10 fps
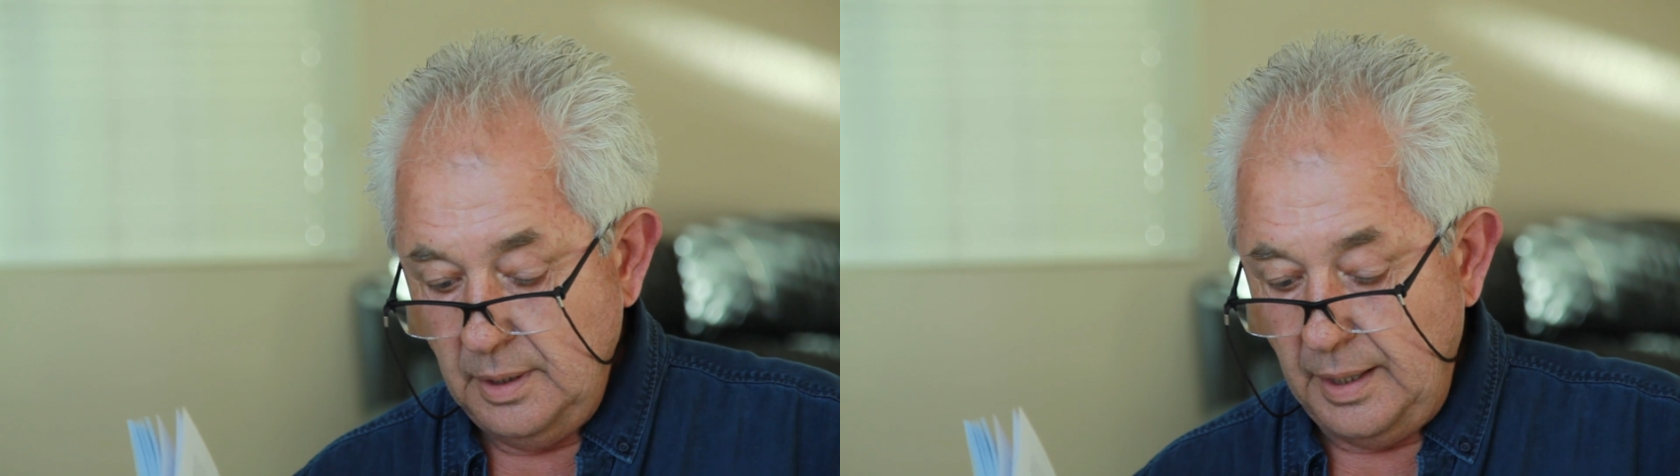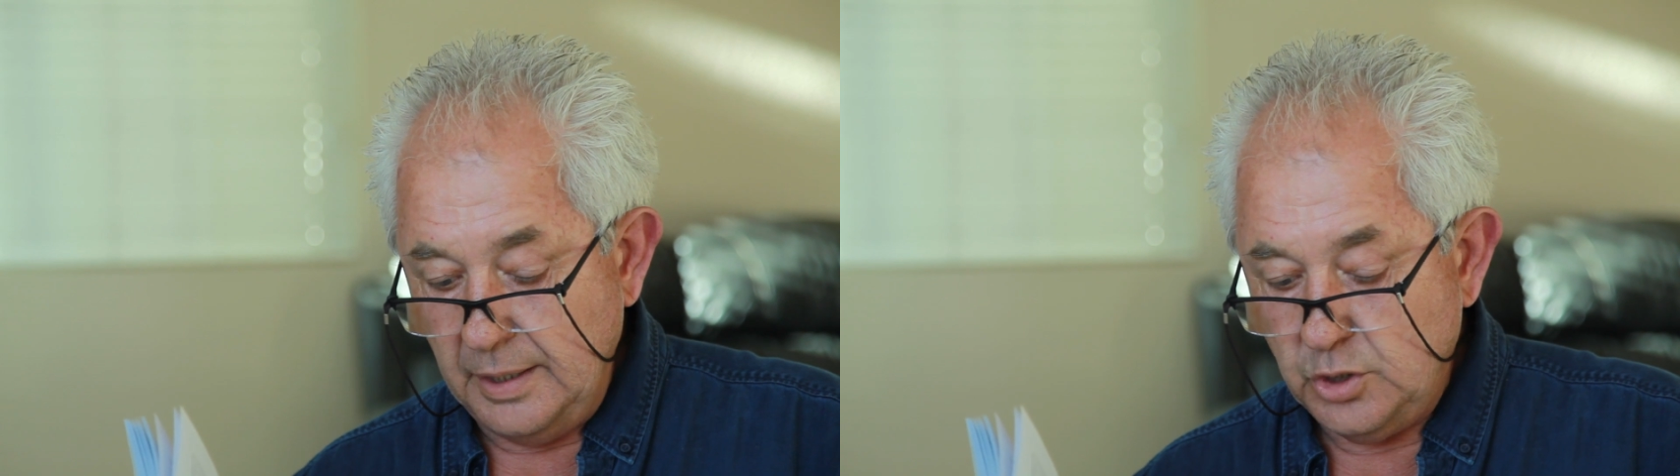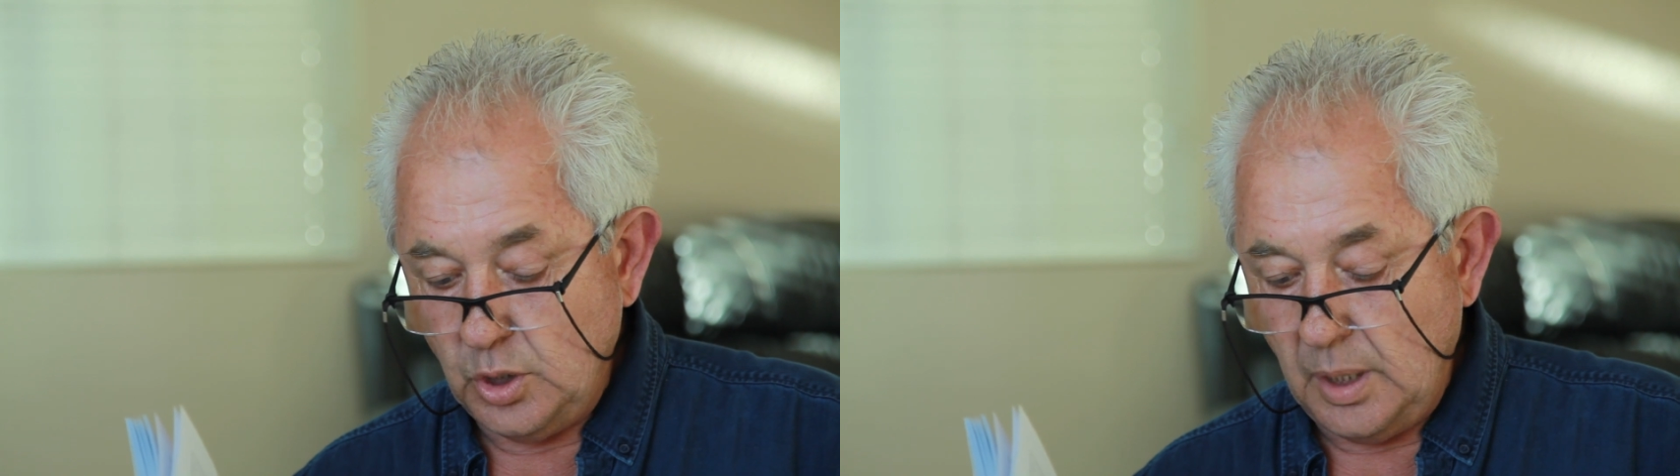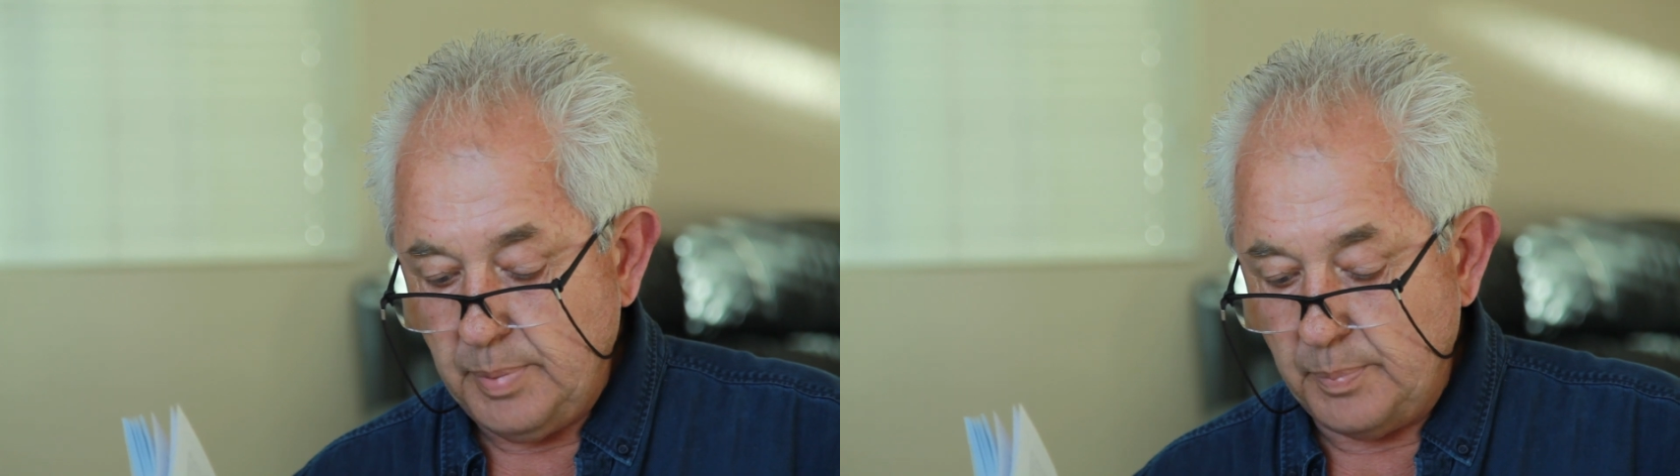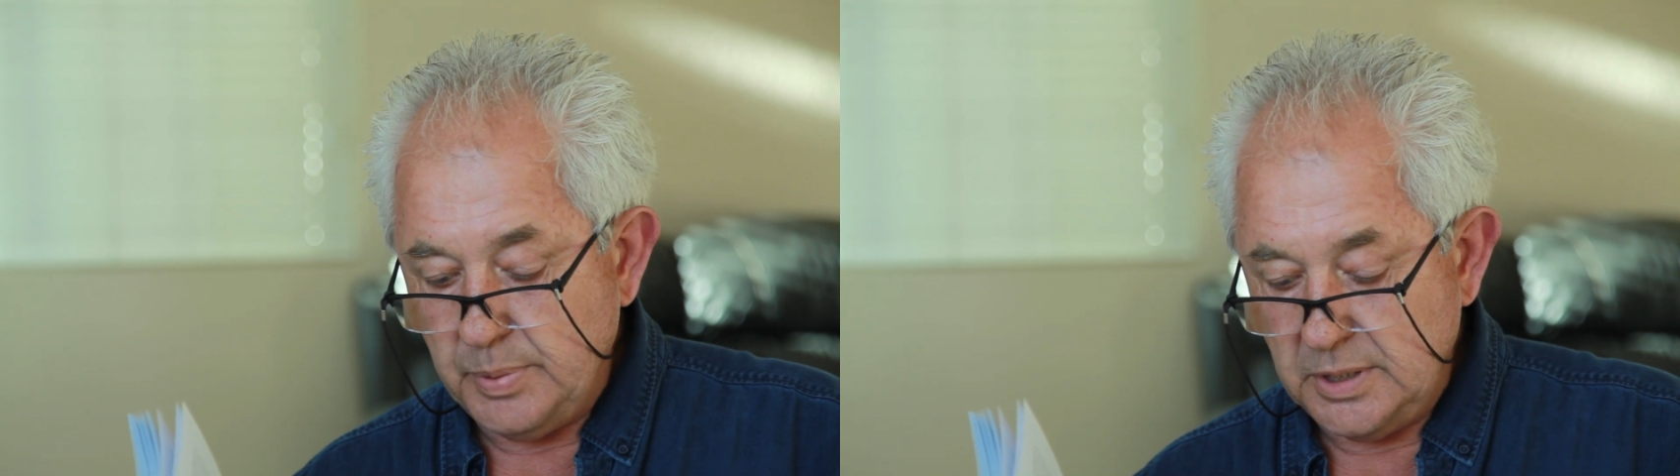I took up
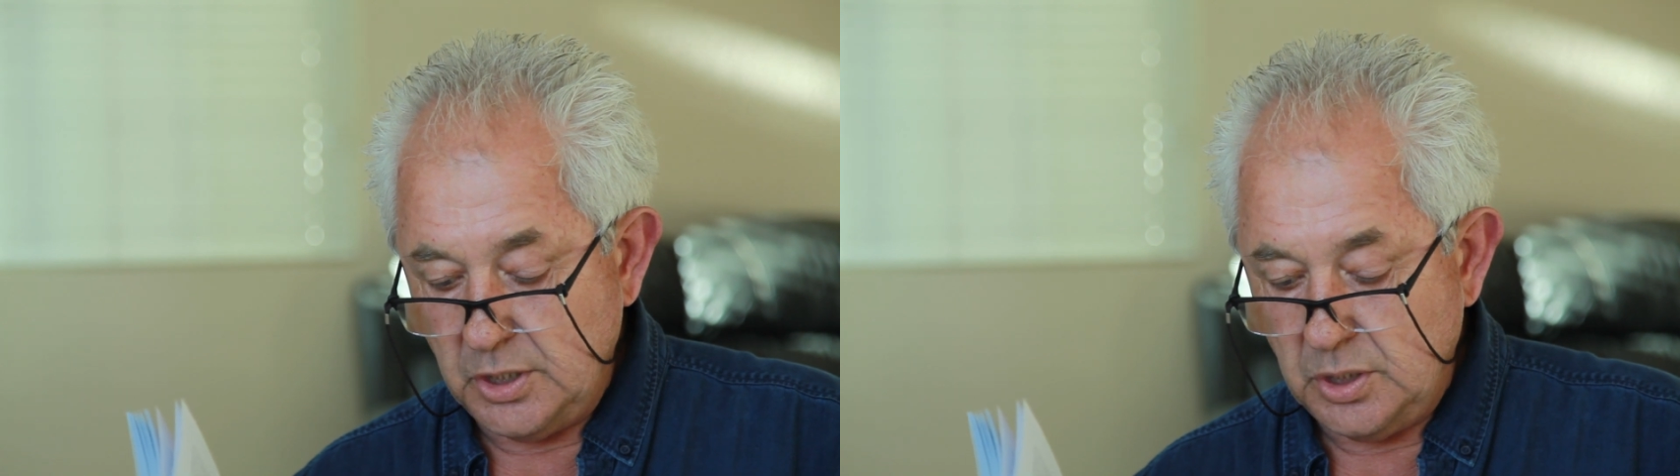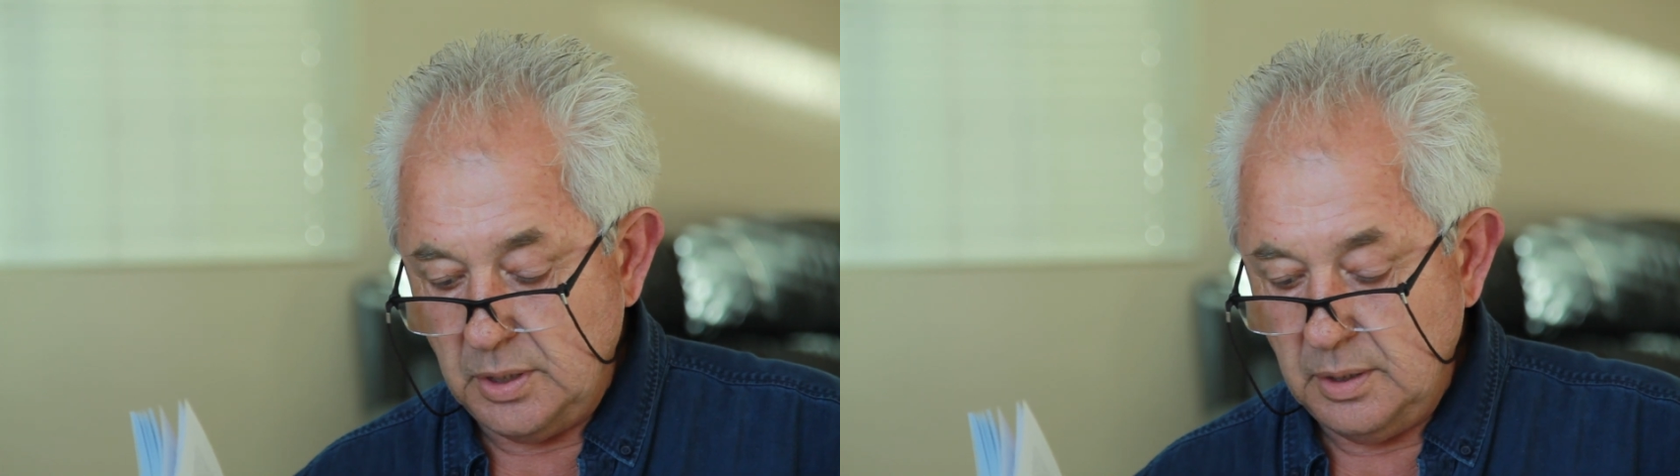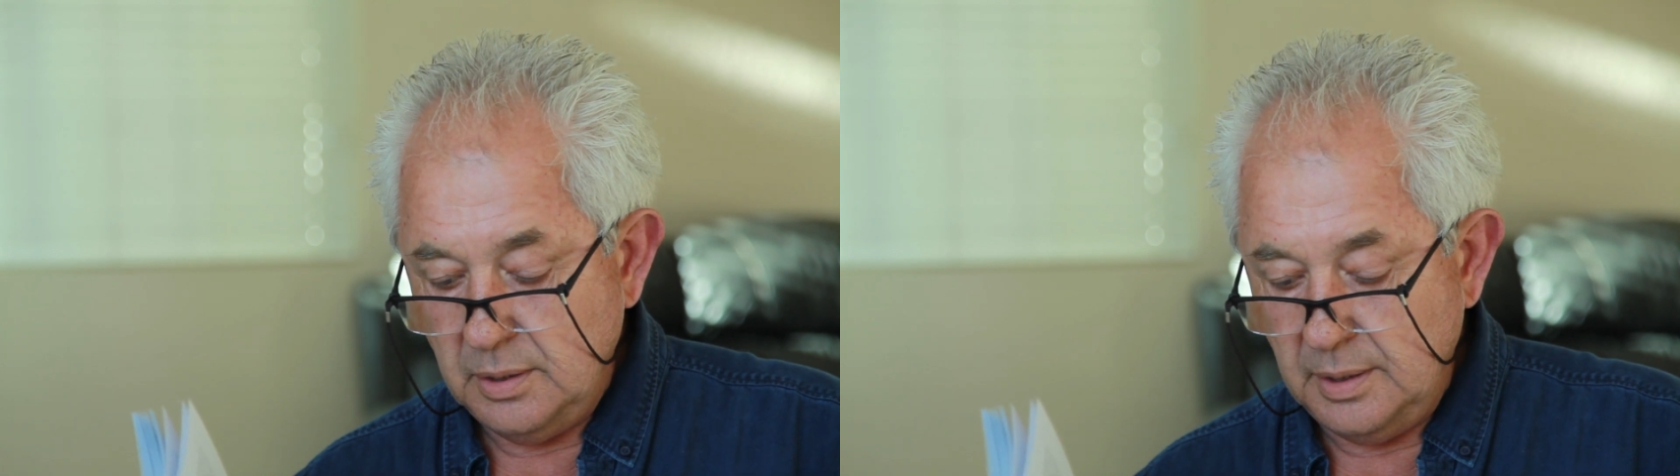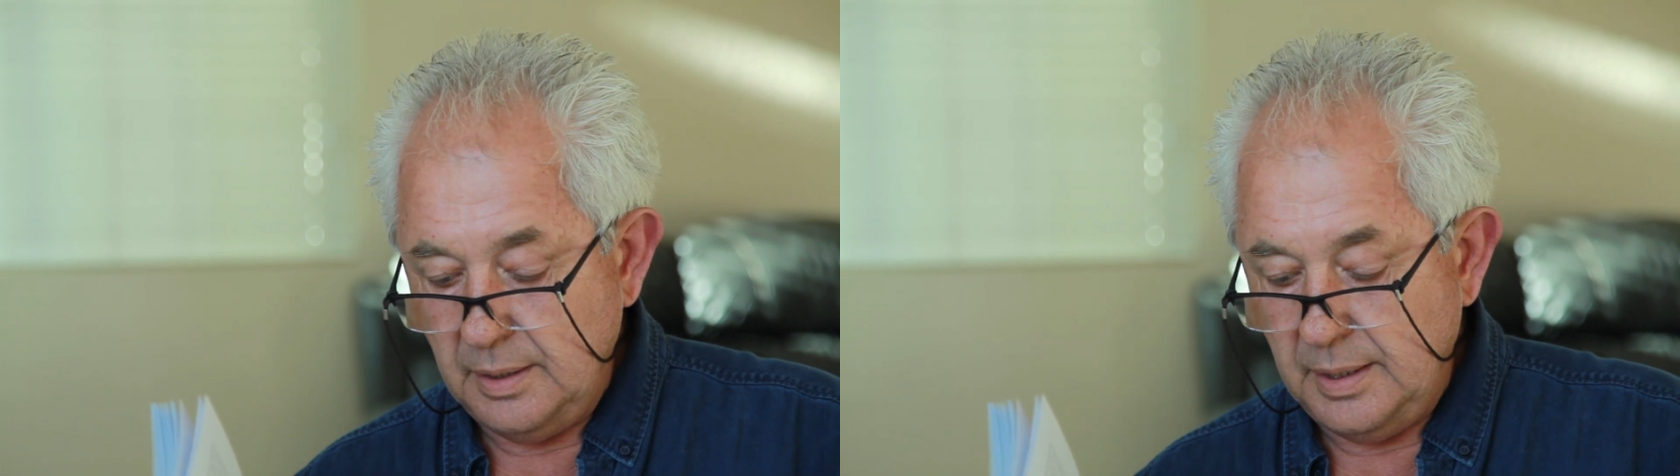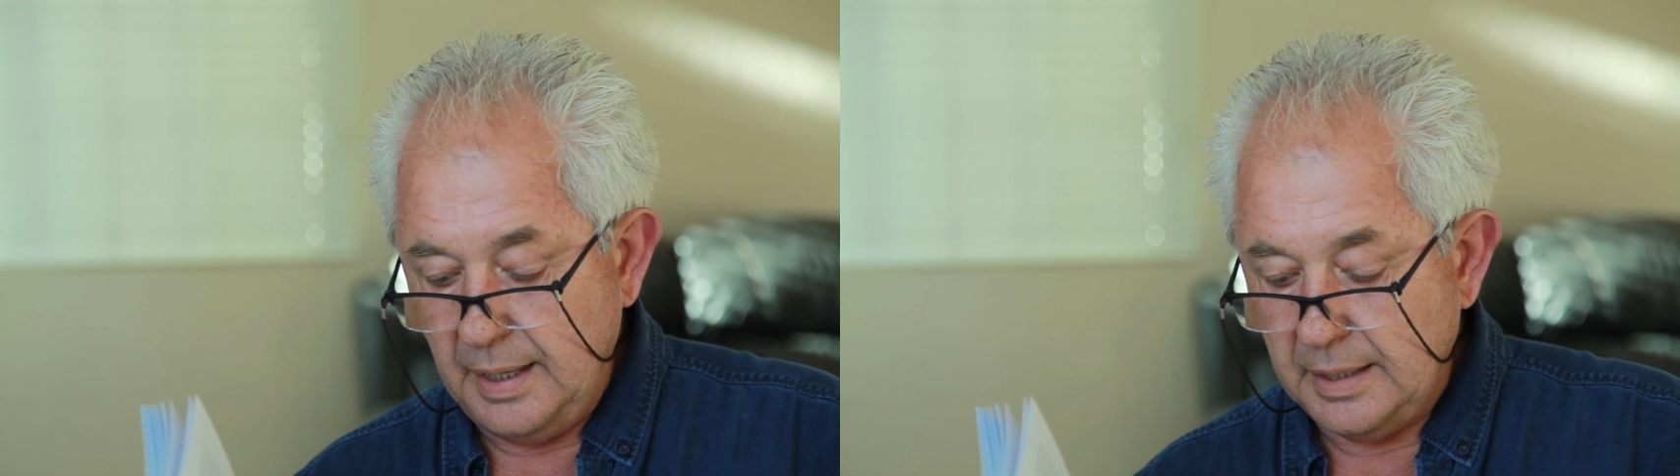a position near
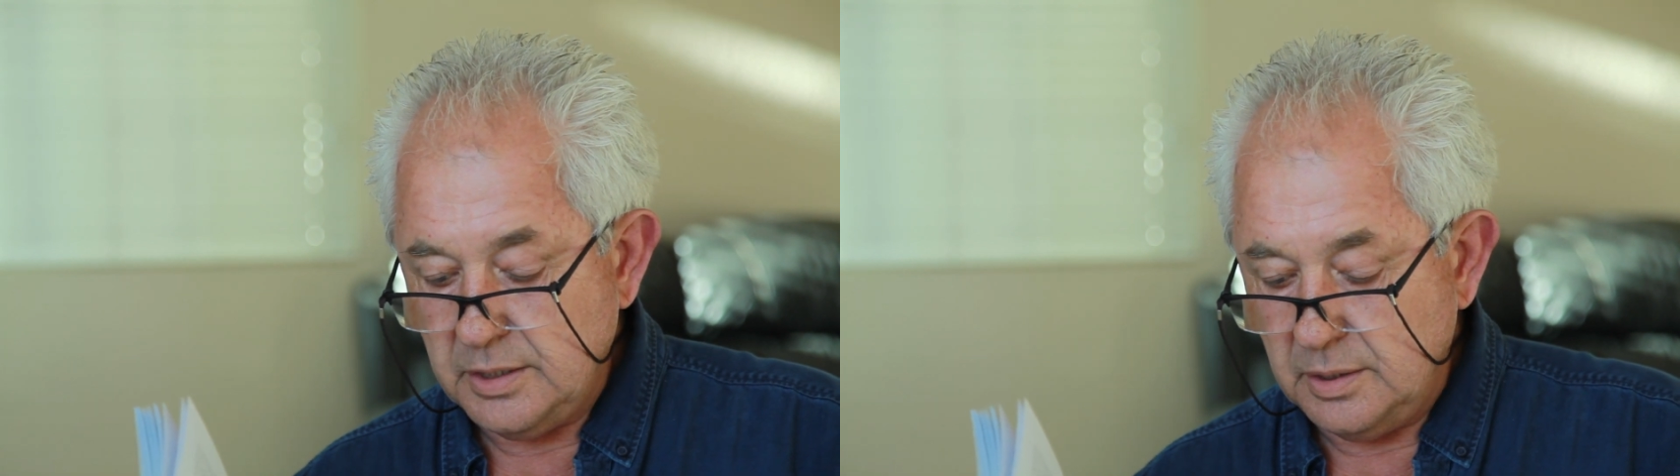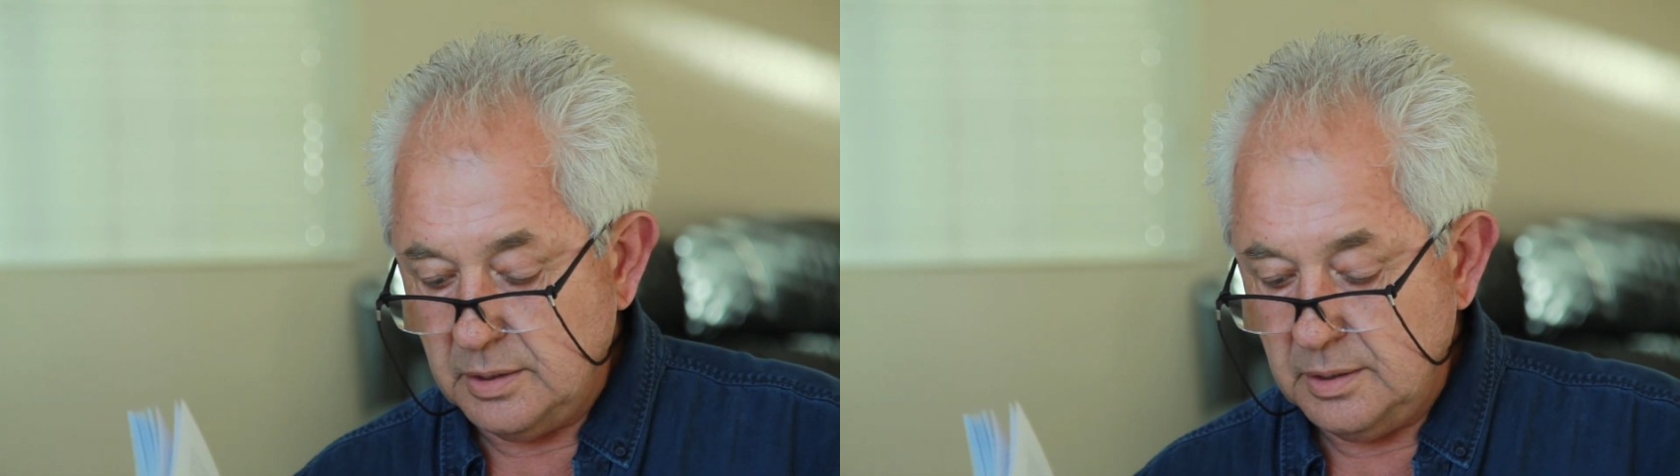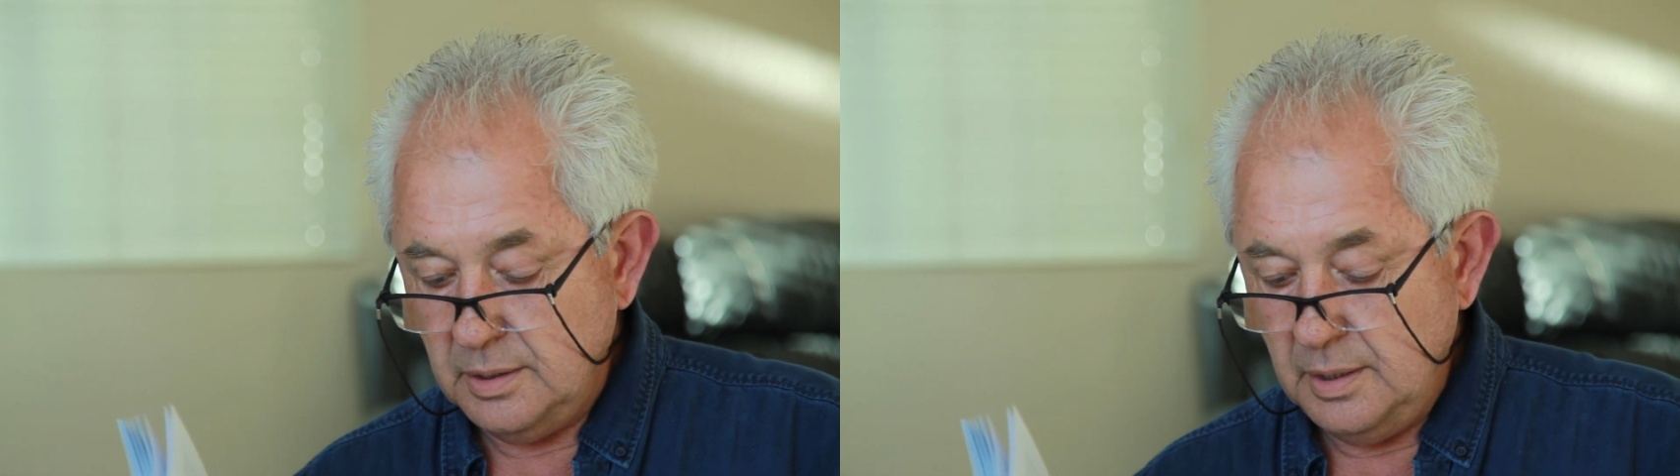the exit,